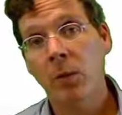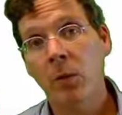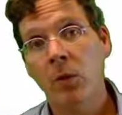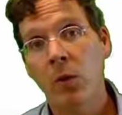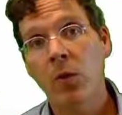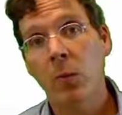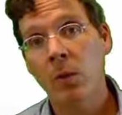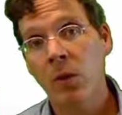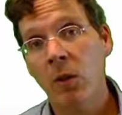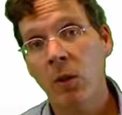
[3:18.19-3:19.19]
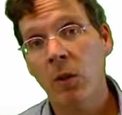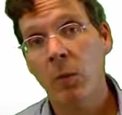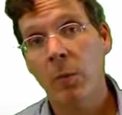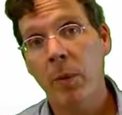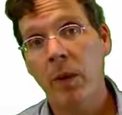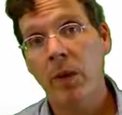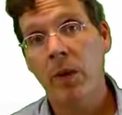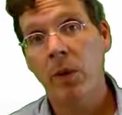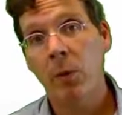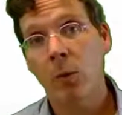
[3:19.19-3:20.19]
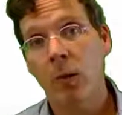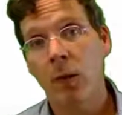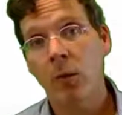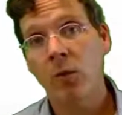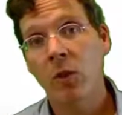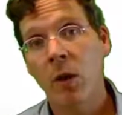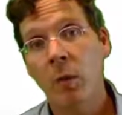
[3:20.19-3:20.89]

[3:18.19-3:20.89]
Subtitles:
knows the material a little bit better than everyone else,